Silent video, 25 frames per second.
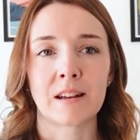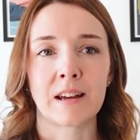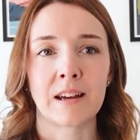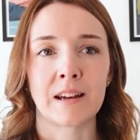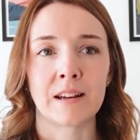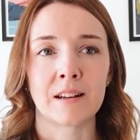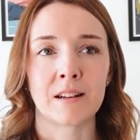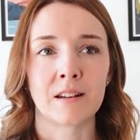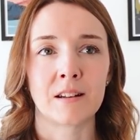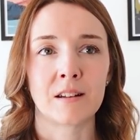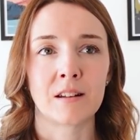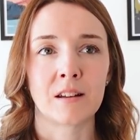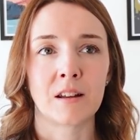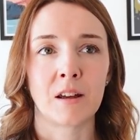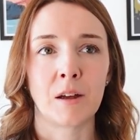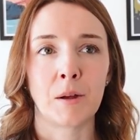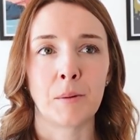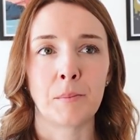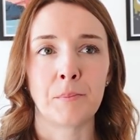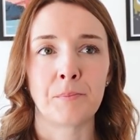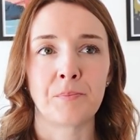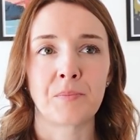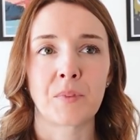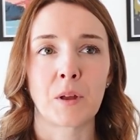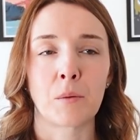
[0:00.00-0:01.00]
and
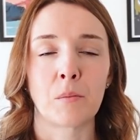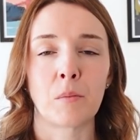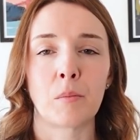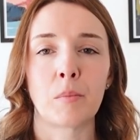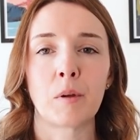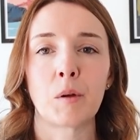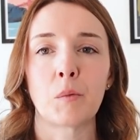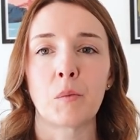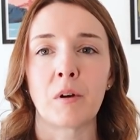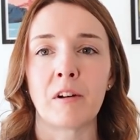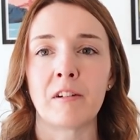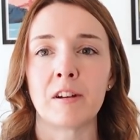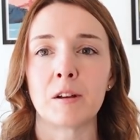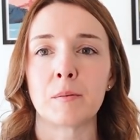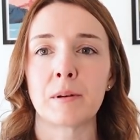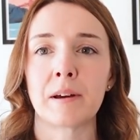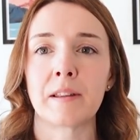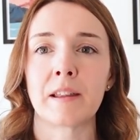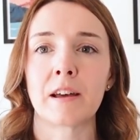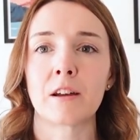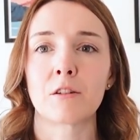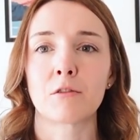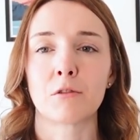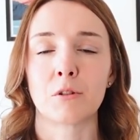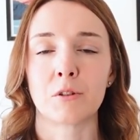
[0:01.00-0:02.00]
I'm a bit worried about
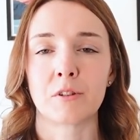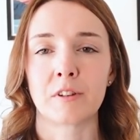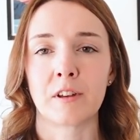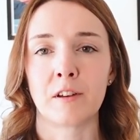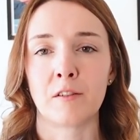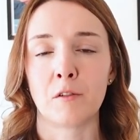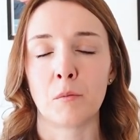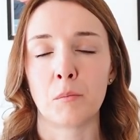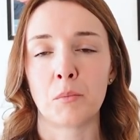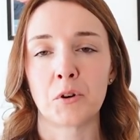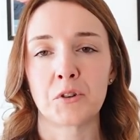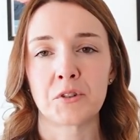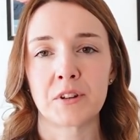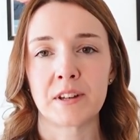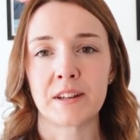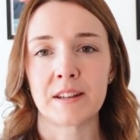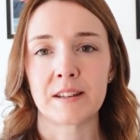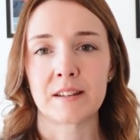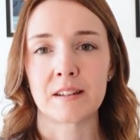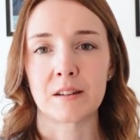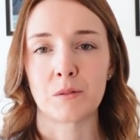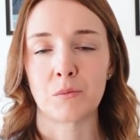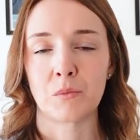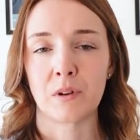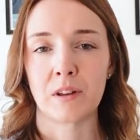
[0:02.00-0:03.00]
that crossover
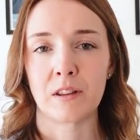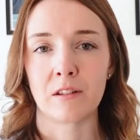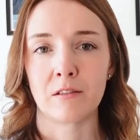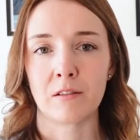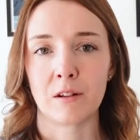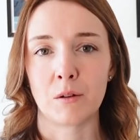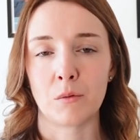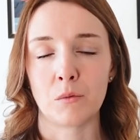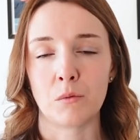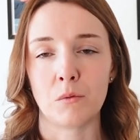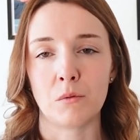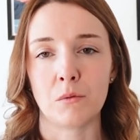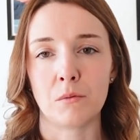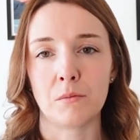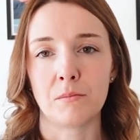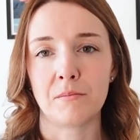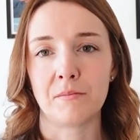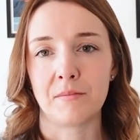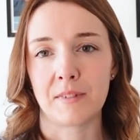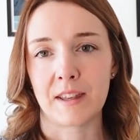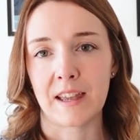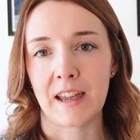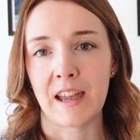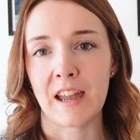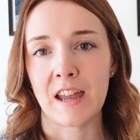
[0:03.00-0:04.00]
bodice and whether it will
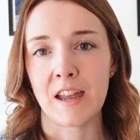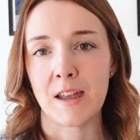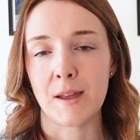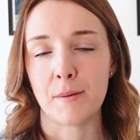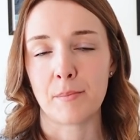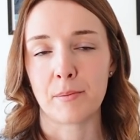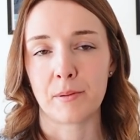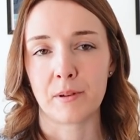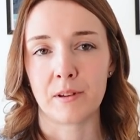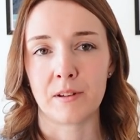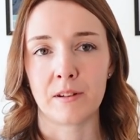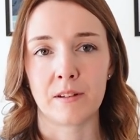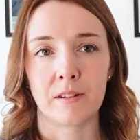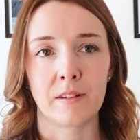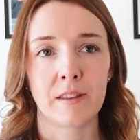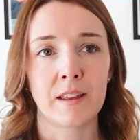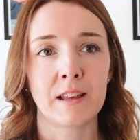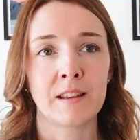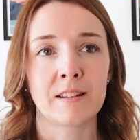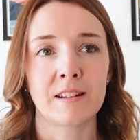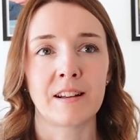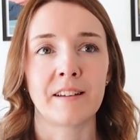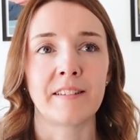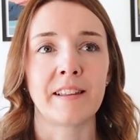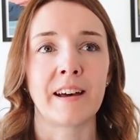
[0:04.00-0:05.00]
gape and
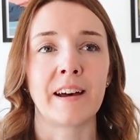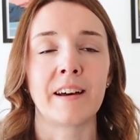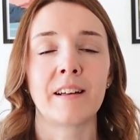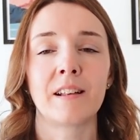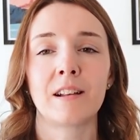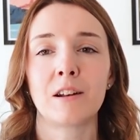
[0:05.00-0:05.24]
things like that.